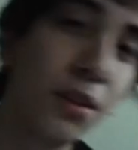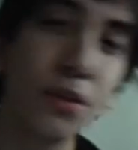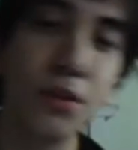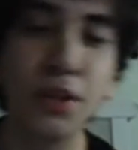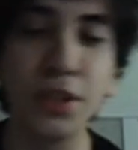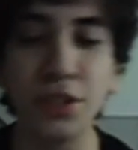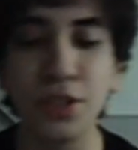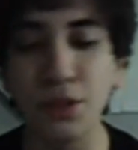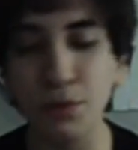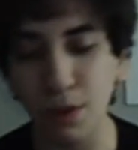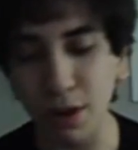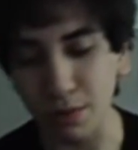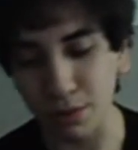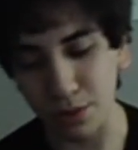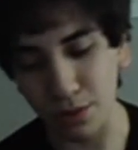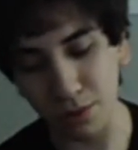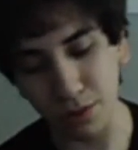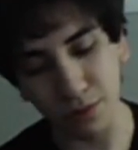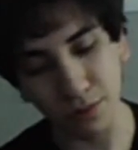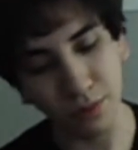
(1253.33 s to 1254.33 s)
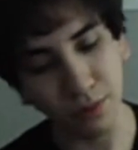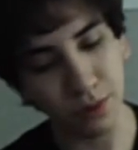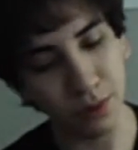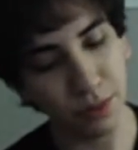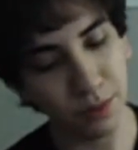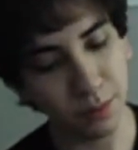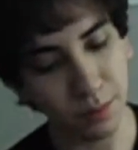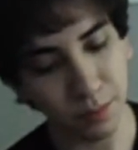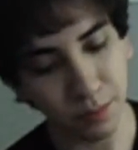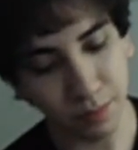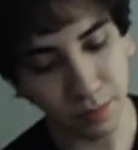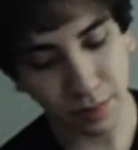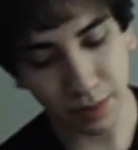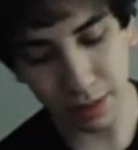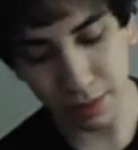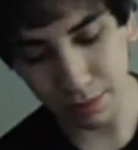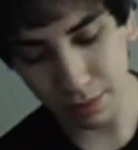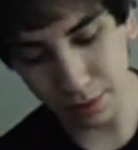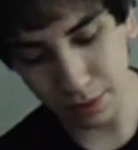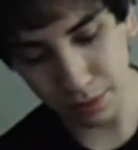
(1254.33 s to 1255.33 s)
You can see what I was going for.
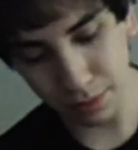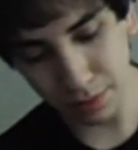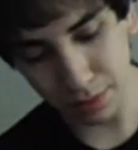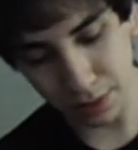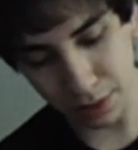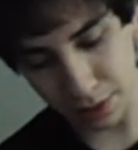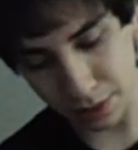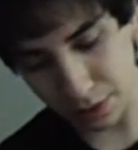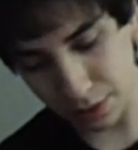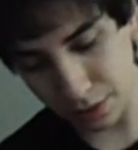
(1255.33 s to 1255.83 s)
It was nice.